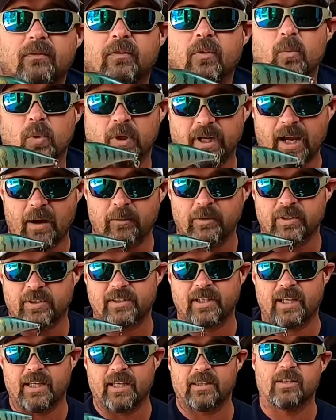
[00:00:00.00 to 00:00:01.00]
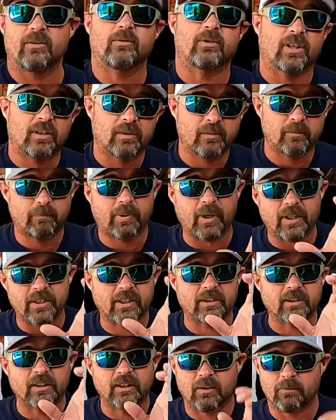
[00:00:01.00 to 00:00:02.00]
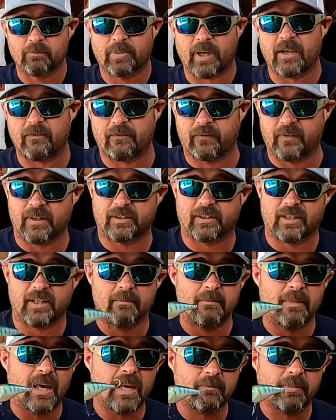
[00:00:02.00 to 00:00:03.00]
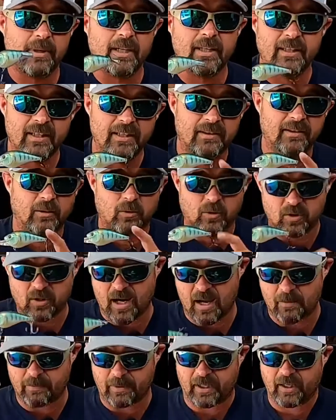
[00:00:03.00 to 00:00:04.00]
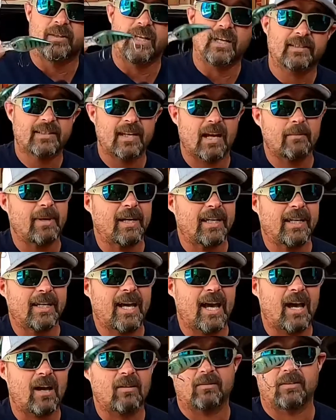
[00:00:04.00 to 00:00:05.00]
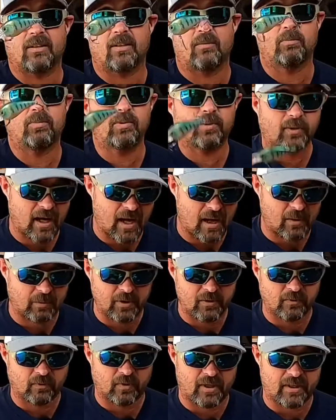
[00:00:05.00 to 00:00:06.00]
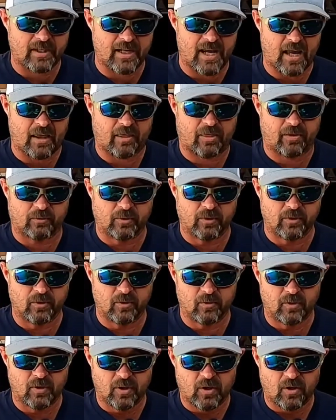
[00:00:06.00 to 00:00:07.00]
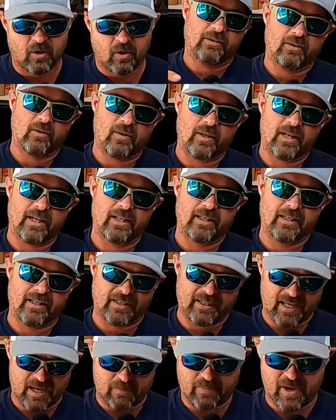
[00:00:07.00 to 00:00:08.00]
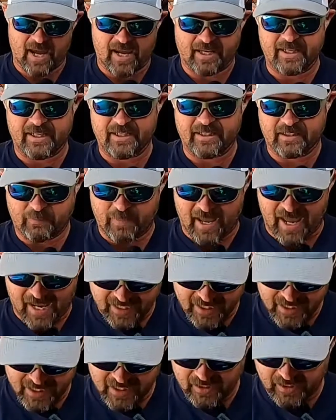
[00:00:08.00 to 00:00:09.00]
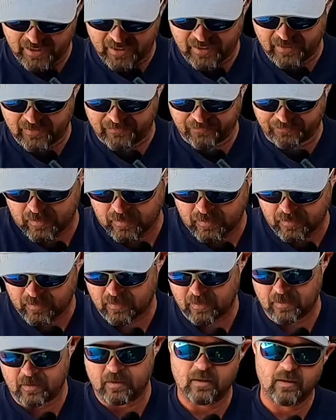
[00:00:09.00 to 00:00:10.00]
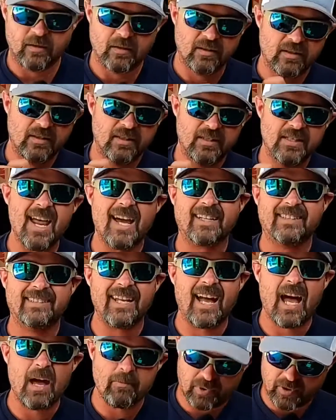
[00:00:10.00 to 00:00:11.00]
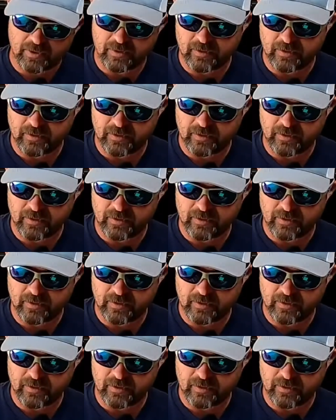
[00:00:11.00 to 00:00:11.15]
from what I was seeing, there's a bunch of little bait fish, and it may be these little crappie. Next time I get out, probably run that through. Let's go ahead and get that back in its package. Next up,